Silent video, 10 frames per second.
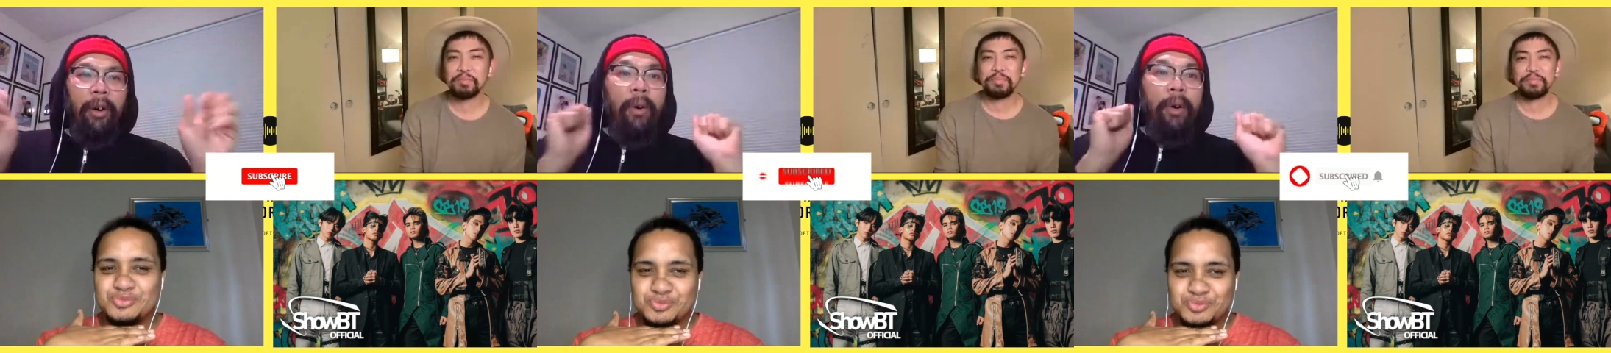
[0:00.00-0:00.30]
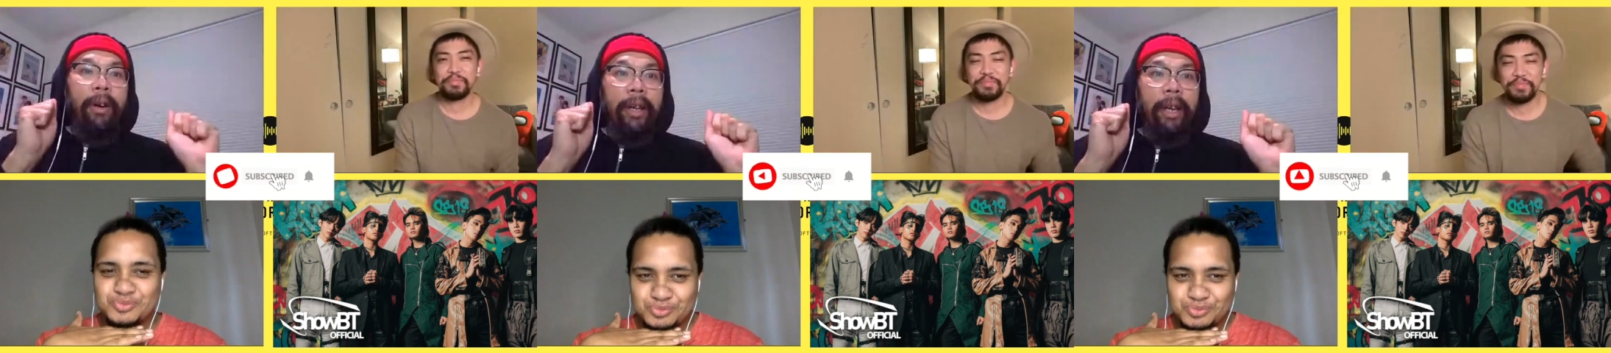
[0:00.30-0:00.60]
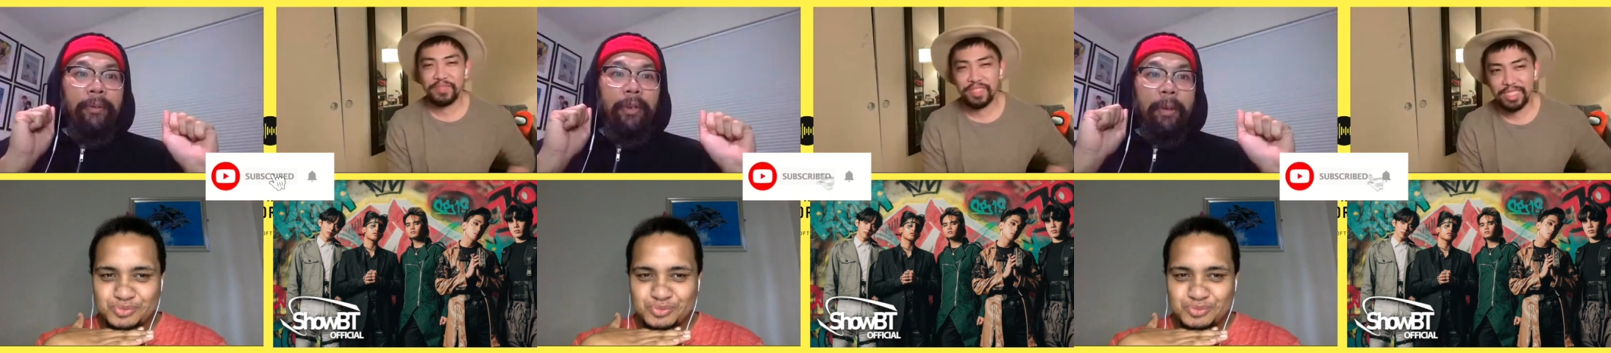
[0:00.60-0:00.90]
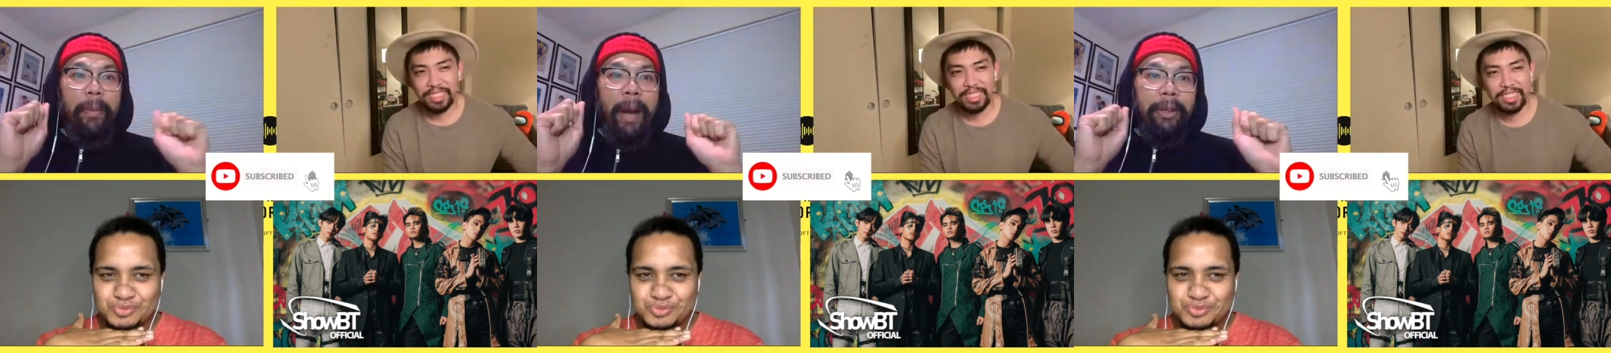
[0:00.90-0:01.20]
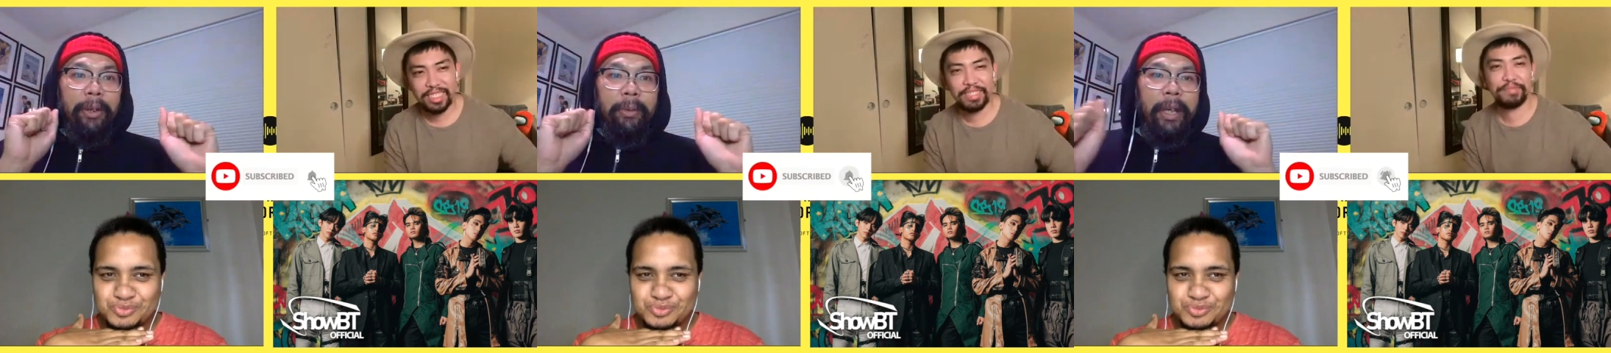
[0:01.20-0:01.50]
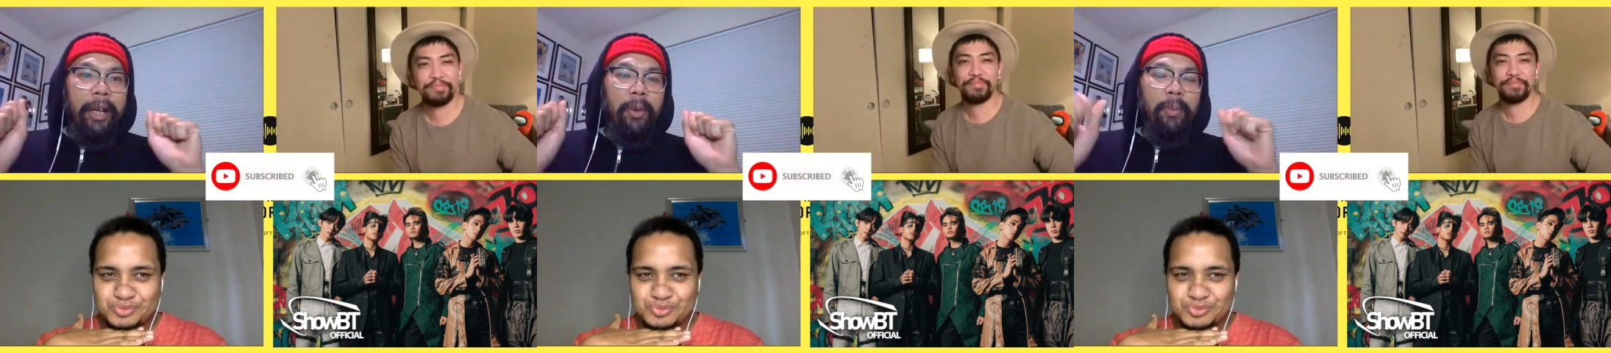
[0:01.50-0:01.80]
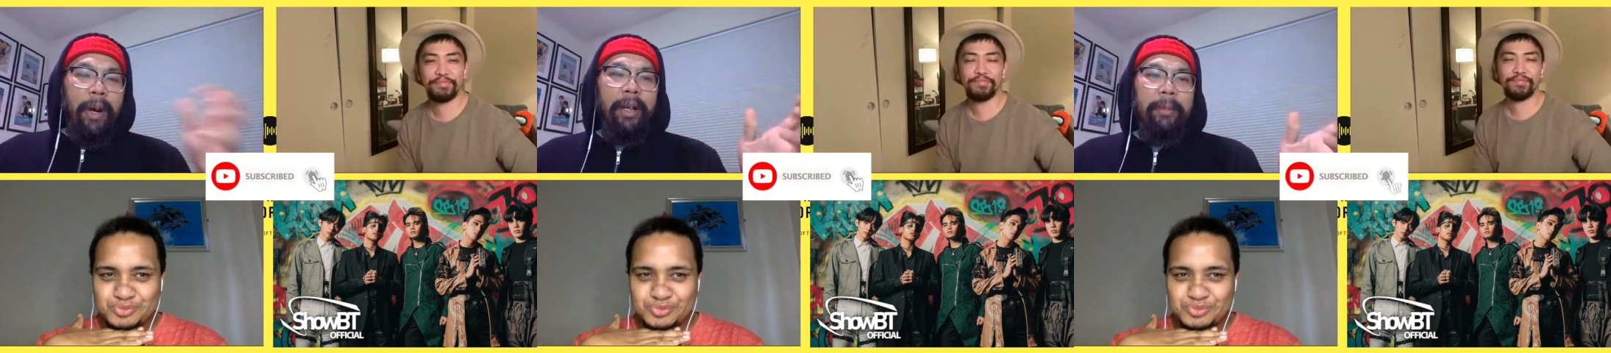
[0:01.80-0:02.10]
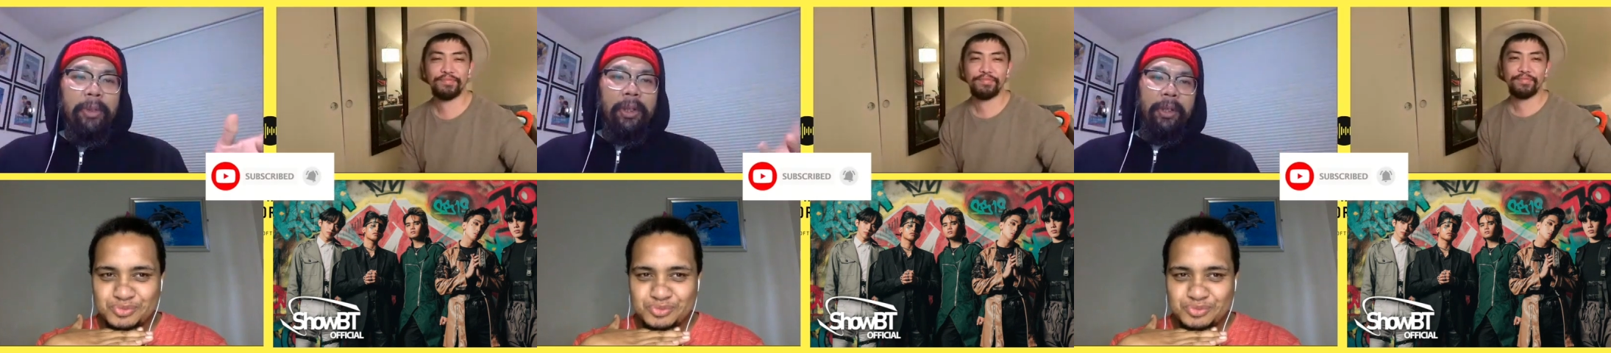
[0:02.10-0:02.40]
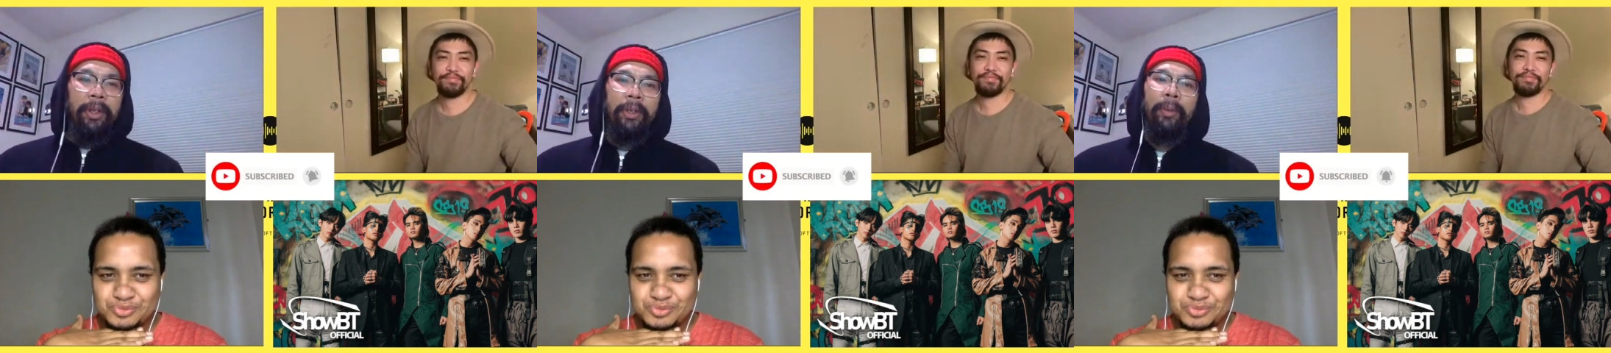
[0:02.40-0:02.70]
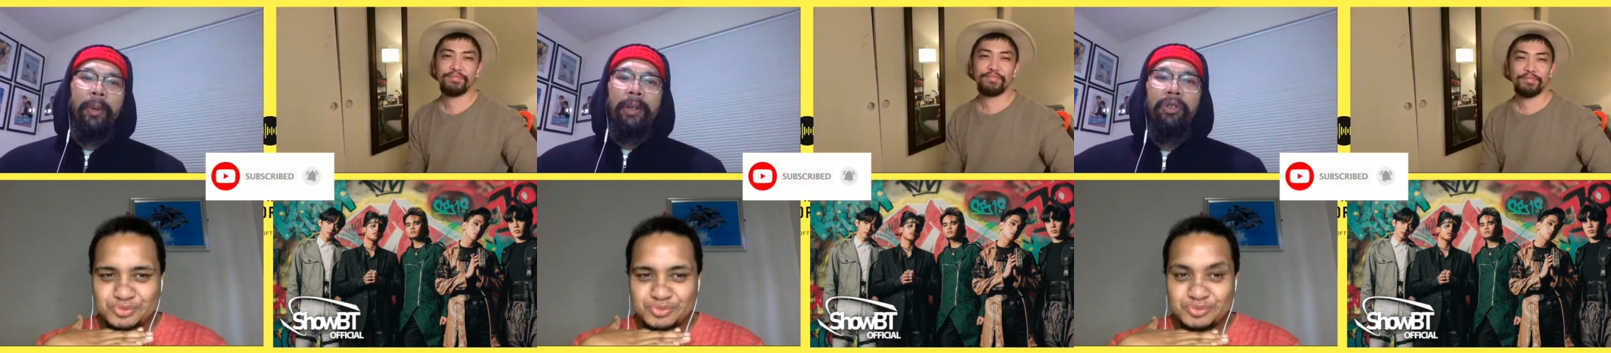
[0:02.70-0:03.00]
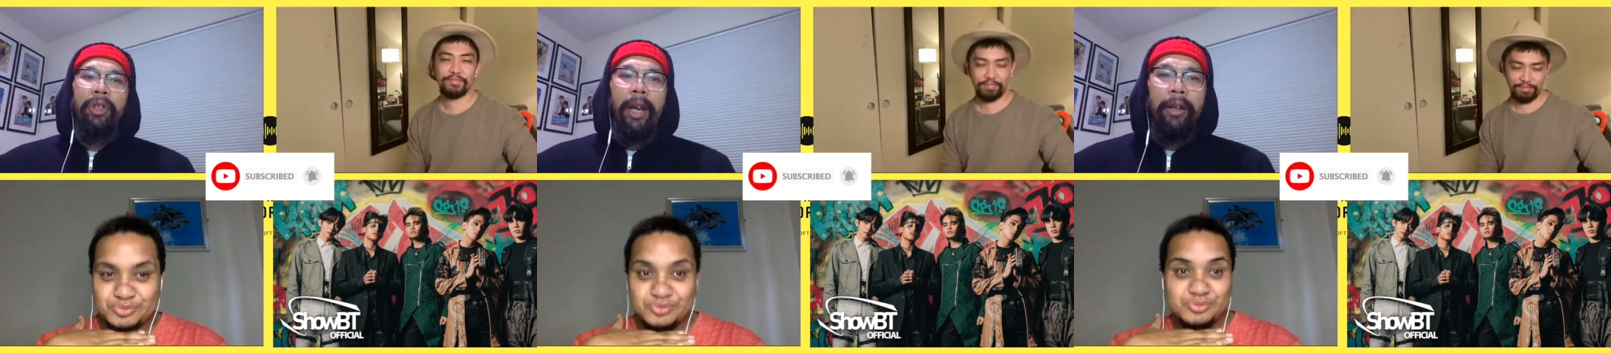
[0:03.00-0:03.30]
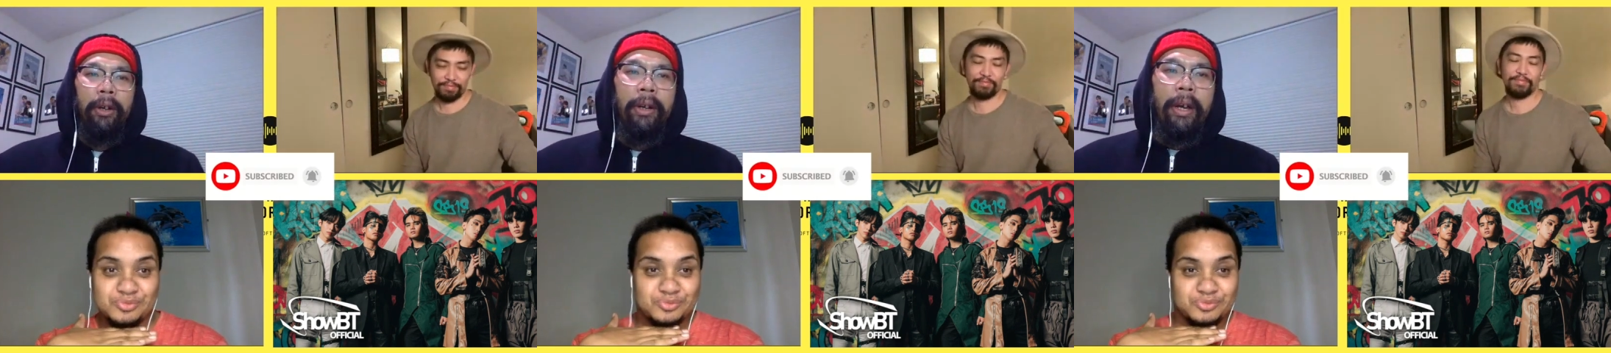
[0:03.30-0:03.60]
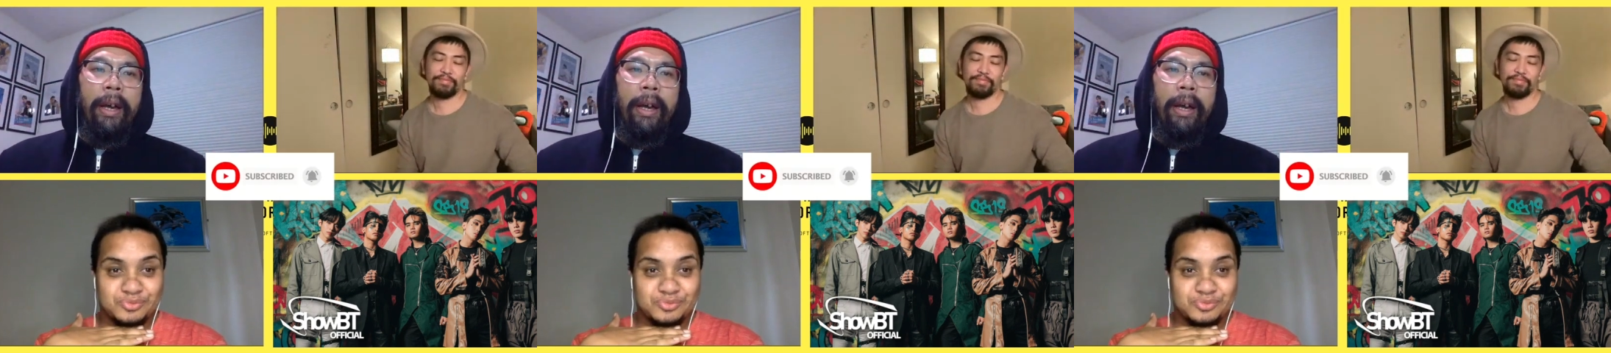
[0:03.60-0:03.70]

Speaker 1: Or if you're brand new here, welcome to the Titos of the World channel.